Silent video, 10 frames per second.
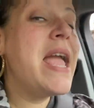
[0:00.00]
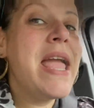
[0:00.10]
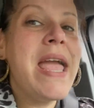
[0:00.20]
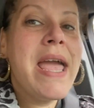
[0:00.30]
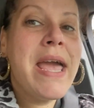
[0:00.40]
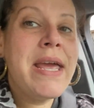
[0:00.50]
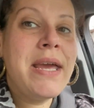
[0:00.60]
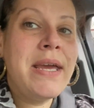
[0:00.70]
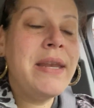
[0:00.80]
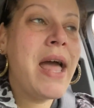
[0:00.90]

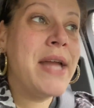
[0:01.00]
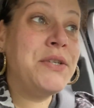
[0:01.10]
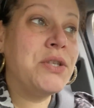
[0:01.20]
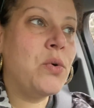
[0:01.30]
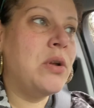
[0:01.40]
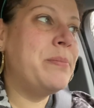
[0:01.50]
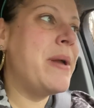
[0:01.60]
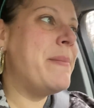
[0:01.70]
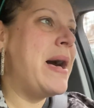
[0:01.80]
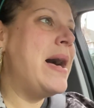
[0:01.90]
And I just called
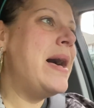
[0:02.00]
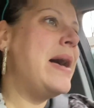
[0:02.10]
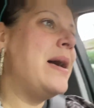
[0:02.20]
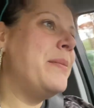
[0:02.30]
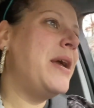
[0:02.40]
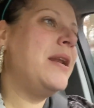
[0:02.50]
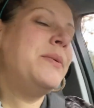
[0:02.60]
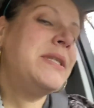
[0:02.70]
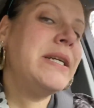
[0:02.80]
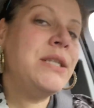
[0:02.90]
my mom and I
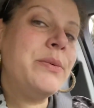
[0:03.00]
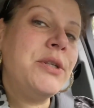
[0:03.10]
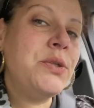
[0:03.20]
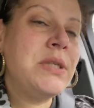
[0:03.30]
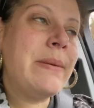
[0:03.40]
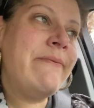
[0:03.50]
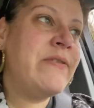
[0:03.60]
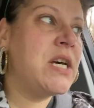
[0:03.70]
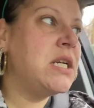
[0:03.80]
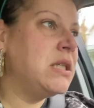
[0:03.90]
was like, do you want to do something
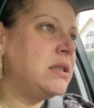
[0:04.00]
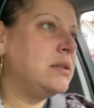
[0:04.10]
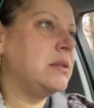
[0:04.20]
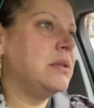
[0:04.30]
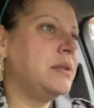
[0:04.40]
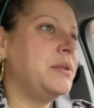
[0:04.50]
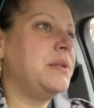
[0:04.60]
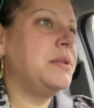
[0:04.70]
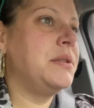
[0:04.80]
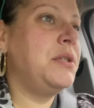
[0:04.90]
fun?
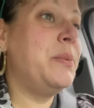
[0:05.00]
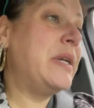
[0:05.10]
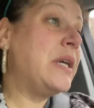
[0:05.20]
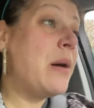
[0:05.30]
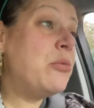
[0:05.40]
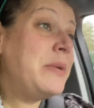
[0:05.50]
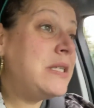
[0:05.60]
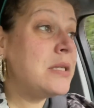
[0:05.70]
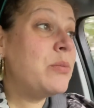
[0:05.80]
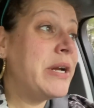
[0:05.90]
You want to come with me
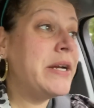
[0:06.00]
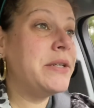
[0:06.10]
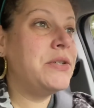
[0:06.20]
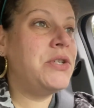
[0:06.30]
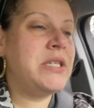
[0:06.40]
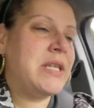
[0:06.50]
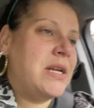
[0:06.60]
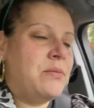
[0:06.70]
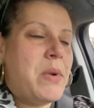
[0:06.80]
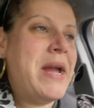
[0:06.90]
somewhere? And she's
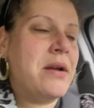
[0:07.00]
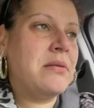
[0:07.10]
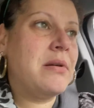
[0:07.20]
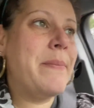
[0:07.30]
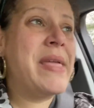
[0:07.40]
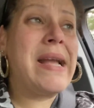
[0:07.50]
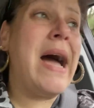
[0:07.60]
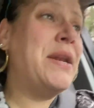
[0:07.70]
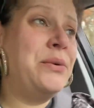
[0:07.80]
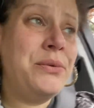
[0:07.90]
like, where? I'm like,
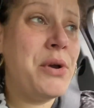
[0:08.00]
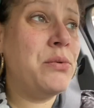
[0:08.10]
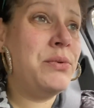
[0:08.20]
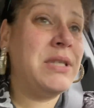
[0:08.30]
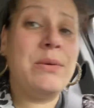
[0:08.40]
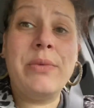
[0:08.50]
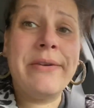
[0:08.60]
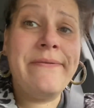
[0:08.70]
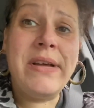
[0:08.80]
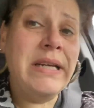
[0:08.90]
I don't know,
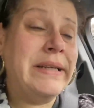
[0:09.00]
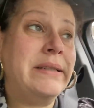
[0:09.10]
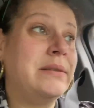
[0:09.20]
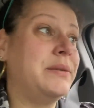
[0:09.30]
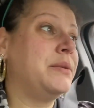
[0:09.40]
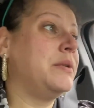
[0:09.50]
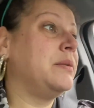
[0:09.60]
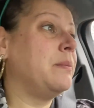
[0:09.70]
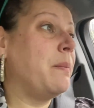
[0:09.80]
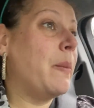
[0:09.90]
somewhere
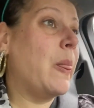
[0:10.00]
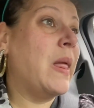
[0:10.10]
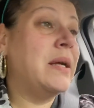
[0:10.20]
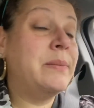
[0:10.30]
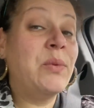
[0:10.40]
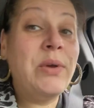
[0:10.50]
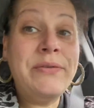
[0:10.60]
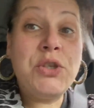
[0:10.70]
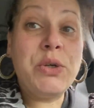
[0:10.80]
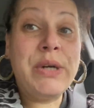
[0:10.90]
fun.
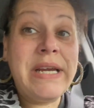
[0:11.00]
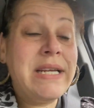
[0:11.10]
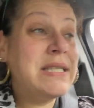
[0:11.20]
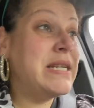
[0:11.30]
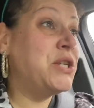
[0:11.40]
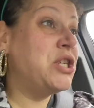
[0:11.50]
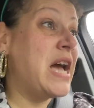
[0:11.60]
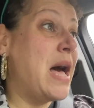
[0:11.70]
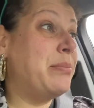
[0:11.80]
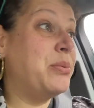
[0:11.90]
Thrift store, antique
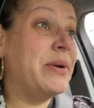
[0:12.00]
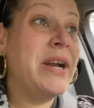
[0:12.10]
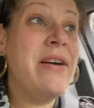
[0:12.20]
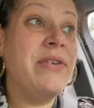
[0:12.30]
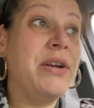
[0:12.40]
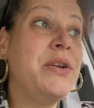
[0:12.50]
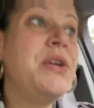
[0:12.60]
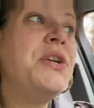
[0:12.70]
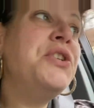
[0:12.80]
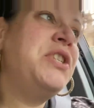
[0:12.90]
shop, wherever.
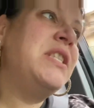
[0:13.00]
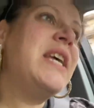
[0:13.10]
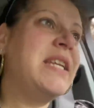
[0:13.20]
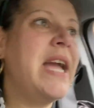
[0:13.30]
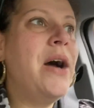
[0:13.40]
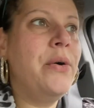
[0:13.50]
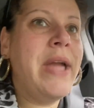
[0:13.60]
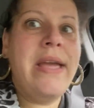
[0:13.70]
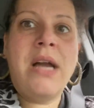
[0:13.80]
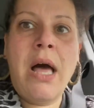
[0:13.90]
She's like, yeah,
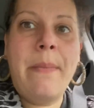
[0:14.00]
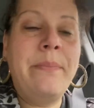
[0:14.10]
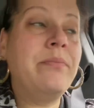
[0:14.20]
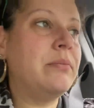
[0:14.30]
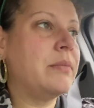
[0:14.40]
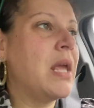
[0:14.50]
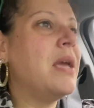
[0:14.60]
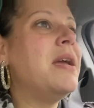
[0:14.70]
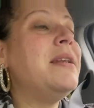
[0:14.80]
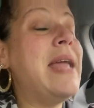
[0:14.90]
okay,
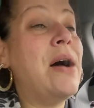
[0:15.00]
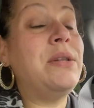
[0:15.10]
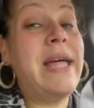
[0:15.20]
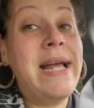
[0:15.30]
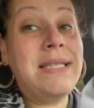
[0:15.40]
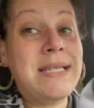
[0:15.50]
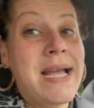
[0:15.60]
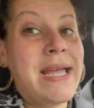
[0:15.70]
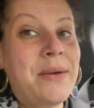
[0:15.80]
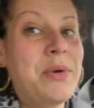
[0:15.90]
come. Now, last
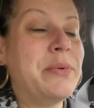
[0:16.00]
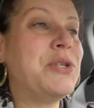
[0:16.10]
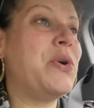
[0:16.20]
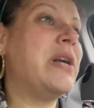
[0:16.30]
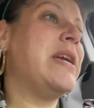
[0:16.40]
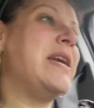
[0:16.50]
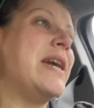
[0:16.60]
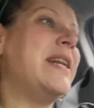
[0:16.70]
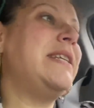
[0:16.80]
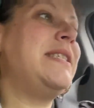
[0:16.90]
night we were talking
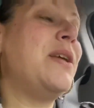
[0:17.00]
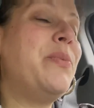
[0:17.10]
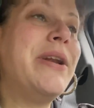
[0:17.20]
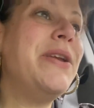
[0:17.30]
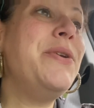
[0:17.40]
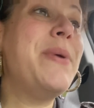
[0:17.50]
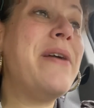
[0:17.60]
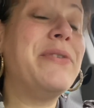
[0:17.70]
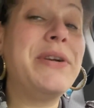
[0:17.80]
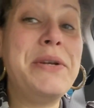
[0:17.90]
and I said, when are you
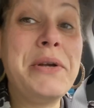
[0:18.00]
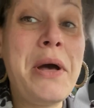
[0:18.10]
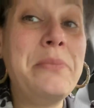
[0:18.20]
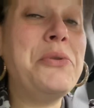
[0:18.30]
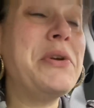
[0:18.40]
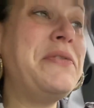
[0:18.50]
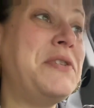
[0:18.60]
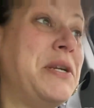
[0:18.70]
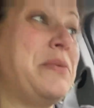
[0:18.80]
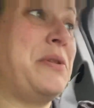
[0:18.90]
ever going to come
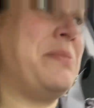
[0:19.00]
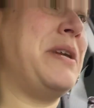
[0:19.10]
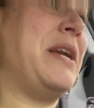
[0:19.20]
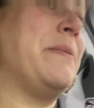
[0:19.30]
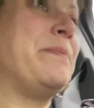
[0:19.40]
thrifting with me?